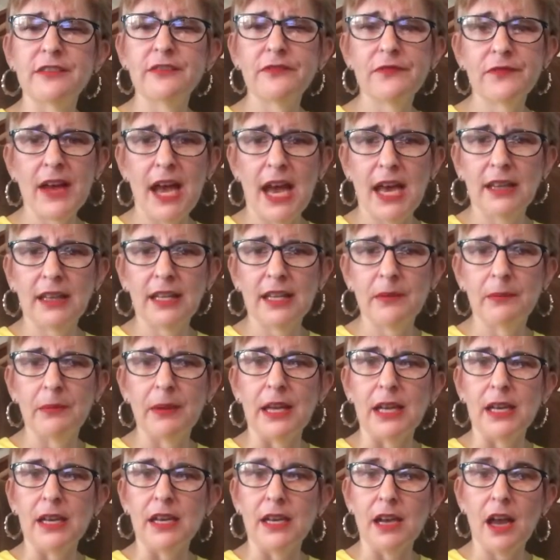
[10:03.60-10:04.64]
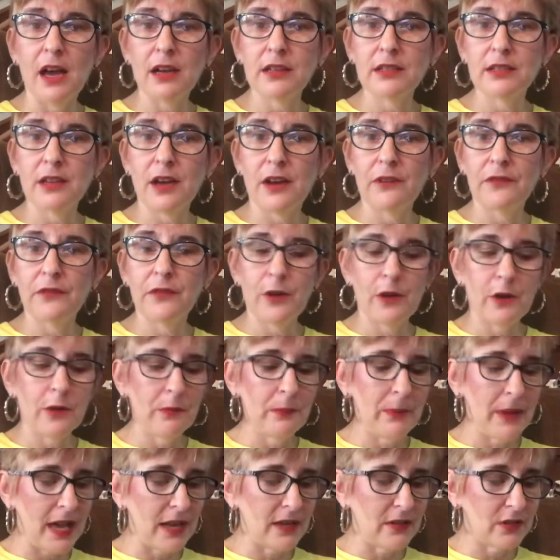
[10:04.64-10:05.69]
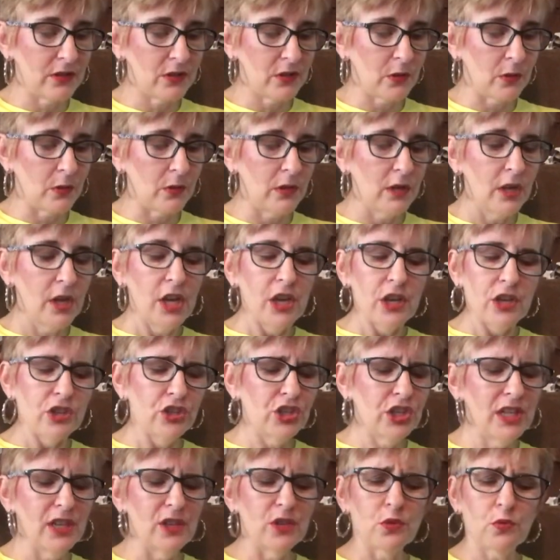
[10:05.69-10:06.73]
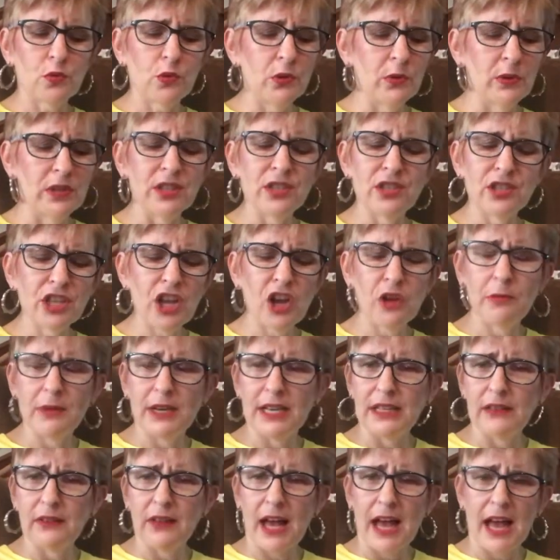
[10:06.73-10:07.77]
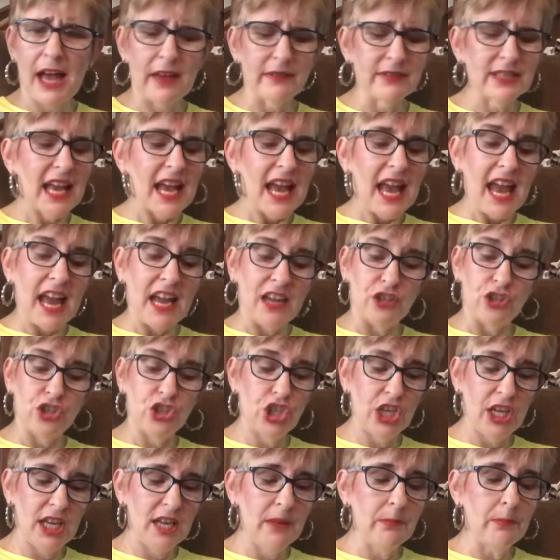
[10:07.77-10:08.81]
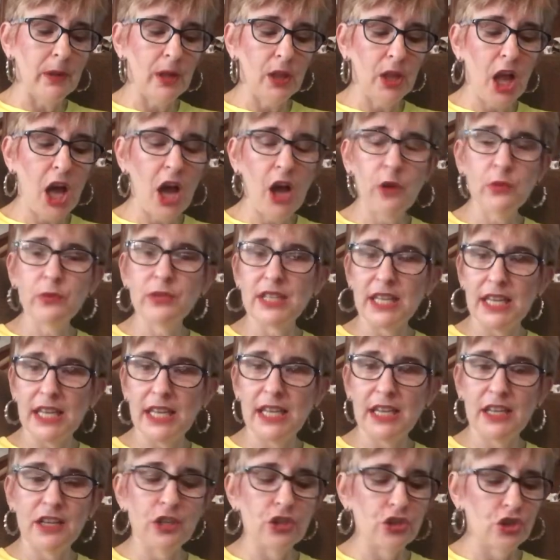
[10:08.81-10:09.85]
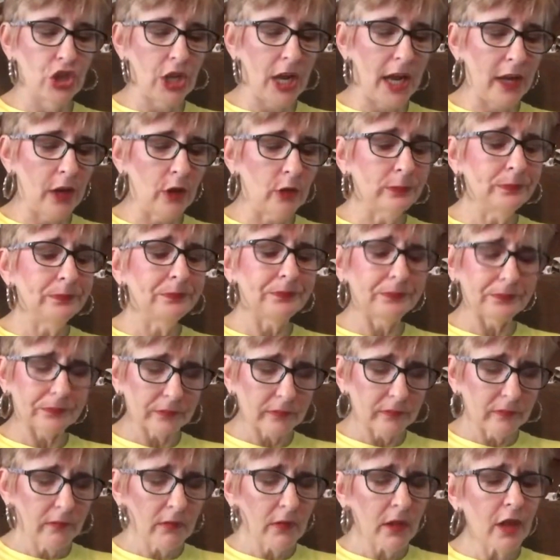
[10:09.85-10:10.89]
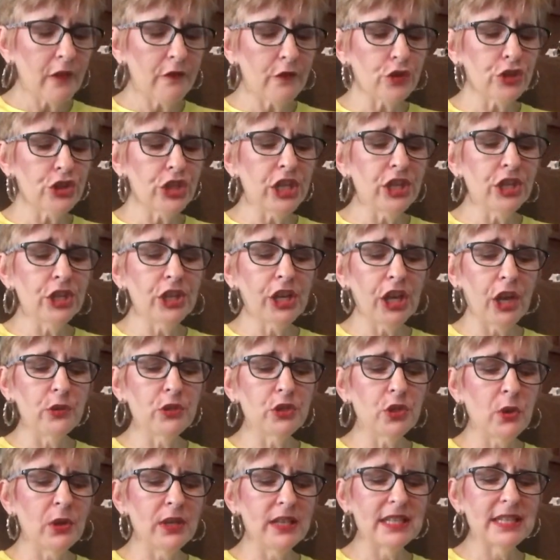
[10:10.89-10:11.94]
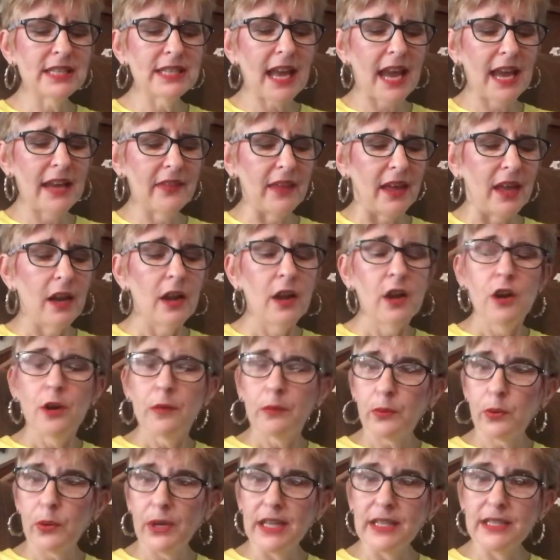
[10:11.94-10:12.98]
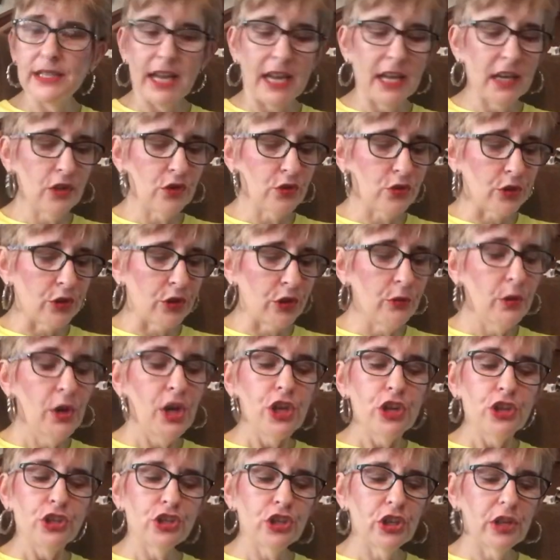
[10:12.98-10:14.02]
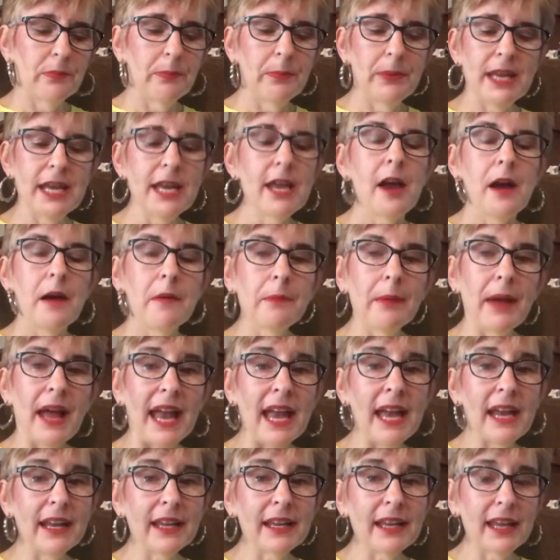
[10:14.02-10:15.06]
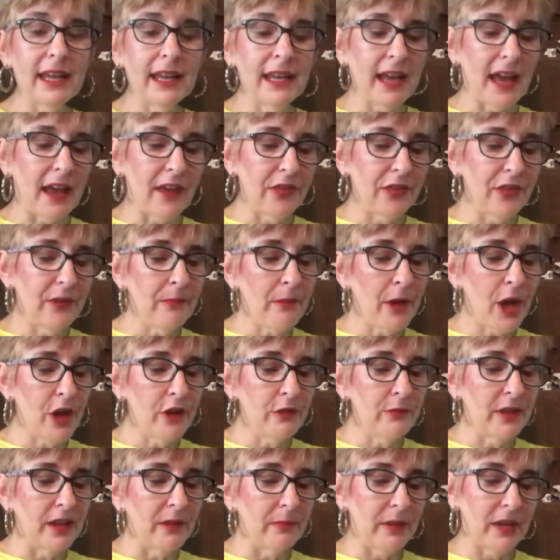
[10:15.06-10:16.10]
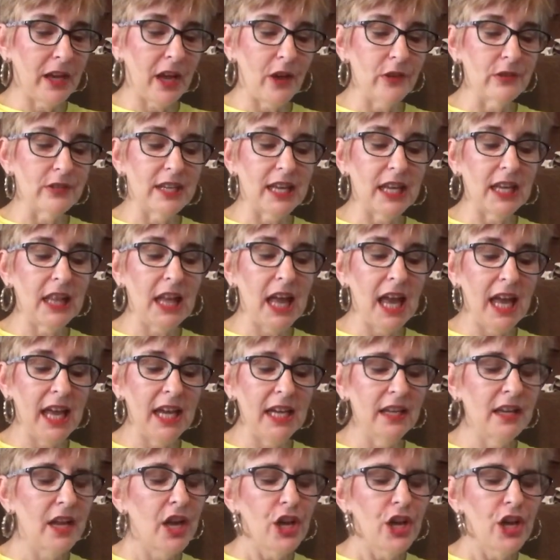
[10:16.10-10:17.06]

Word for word: finally been knocked off her pedestal. She has ruined so many lives, and she belongs in jail. Virginia goes on to say that Prince Andrew should be panicking at the moment because Ghislaine